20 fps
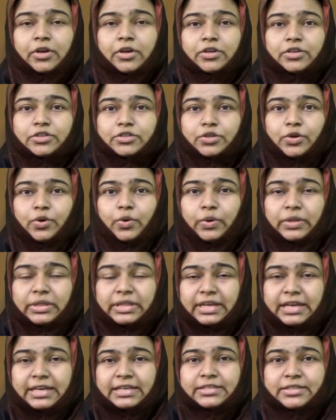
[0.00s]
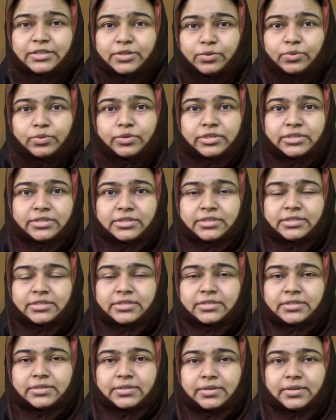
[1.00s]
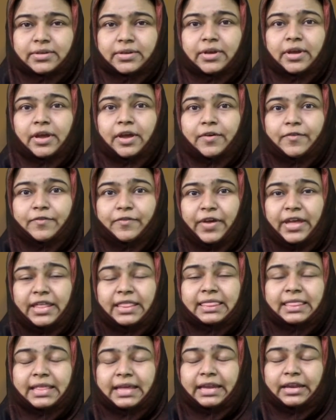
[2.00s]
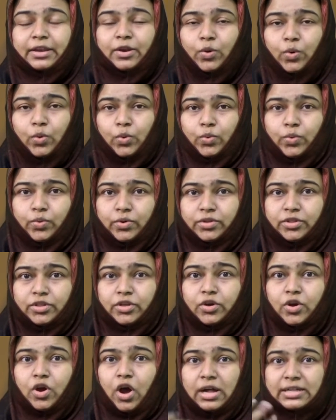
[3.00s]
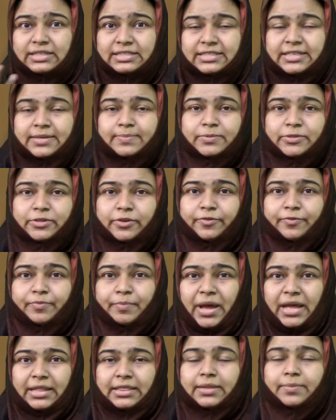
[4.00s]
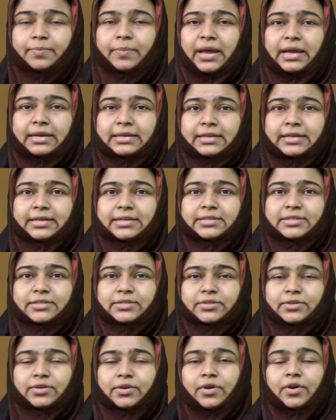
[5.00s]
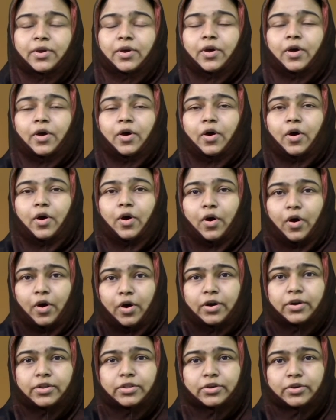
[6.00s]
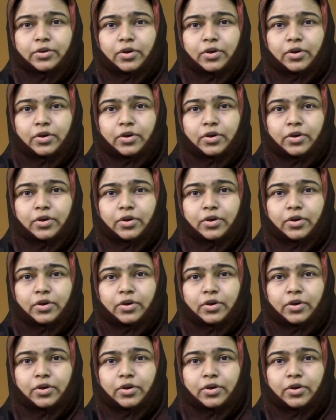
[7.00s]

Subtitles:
So these students, when they know the concepts of mathematics or the